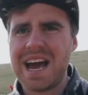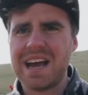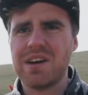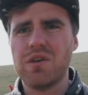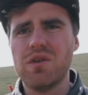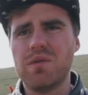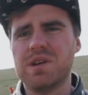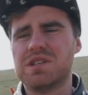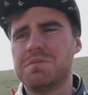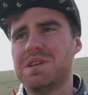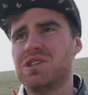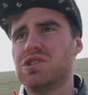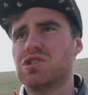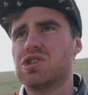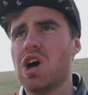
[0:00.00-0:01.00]
angle, which
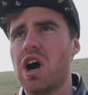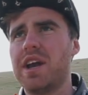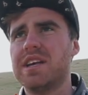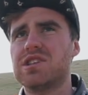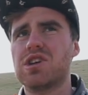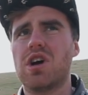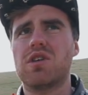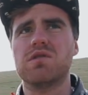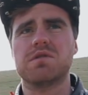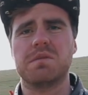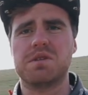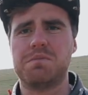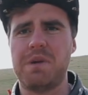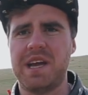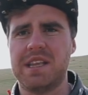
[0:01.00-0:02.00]
means your turning circle is
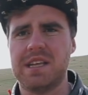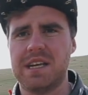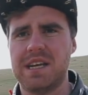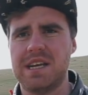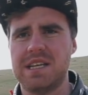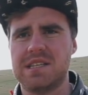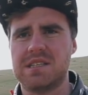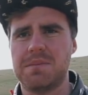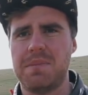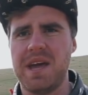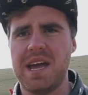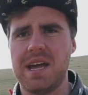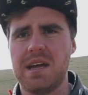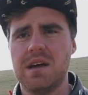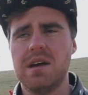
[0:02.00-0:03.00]
much bigger than it needs to
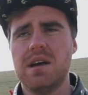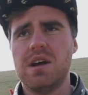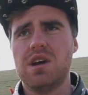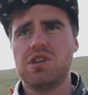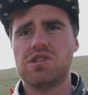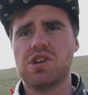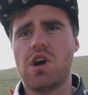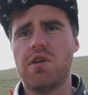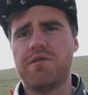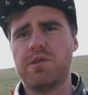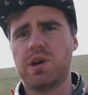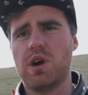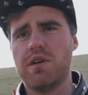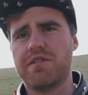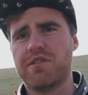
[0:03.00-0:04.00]
be. So if we
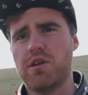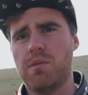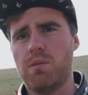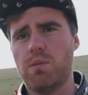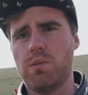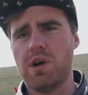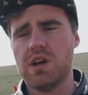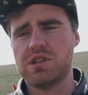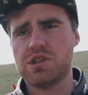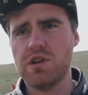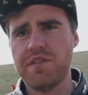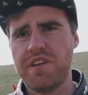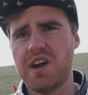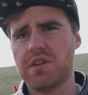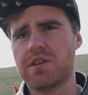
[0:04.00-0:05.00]
go from
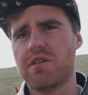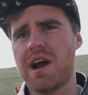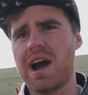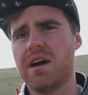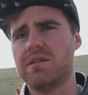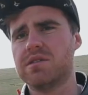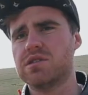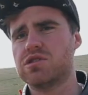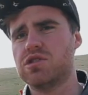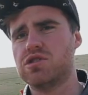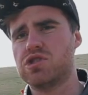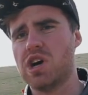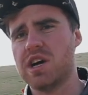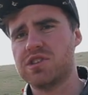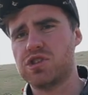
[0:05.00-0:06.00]
2 feet on the ground to
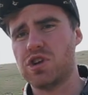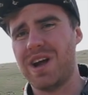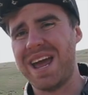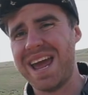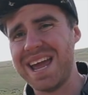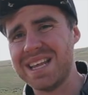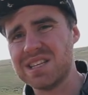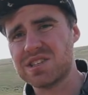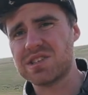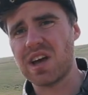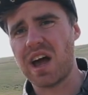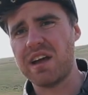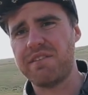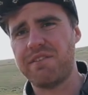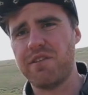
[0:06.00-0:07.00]
just your
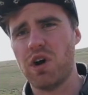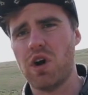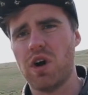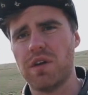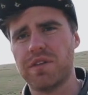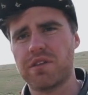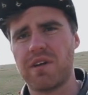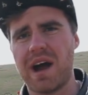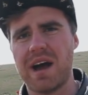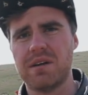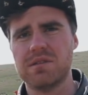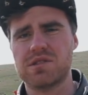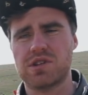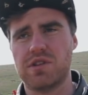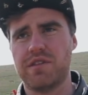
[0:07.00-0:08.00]
inside foot on the
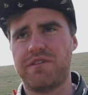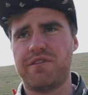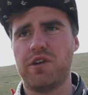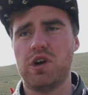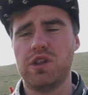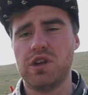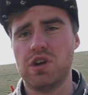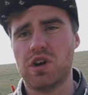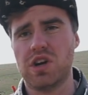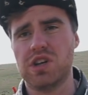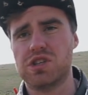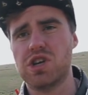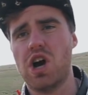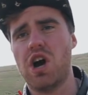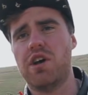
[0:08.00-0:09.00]
ground, so the foot that you're going
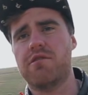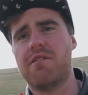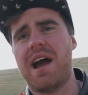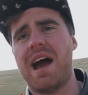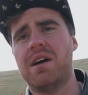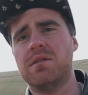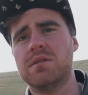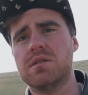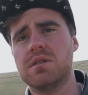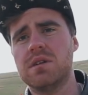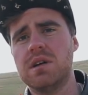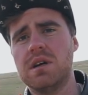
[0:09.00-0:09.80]
to turn around,